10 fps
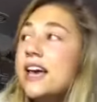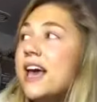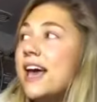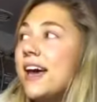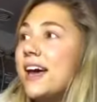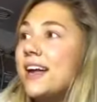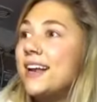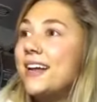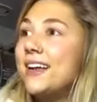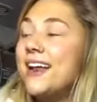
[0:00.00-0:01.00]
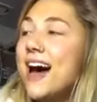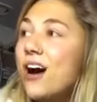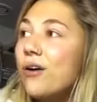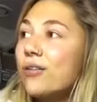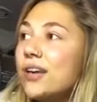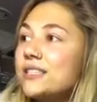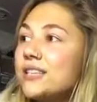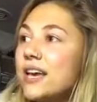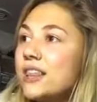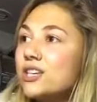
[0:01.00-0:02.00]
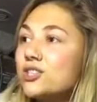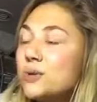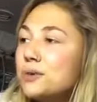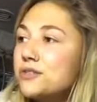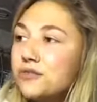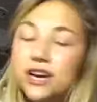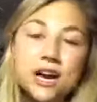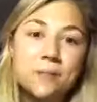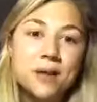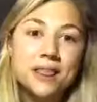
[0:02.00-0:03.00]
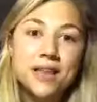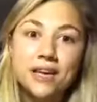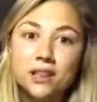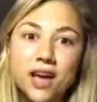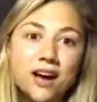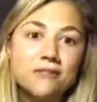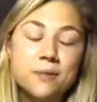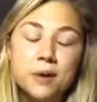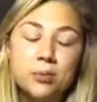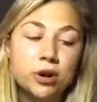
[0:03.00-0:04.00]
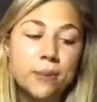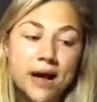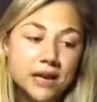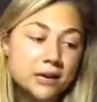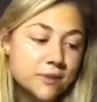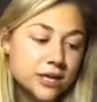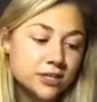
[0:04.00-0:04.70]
And now it's like there's so much freedom and like love being poured back into me.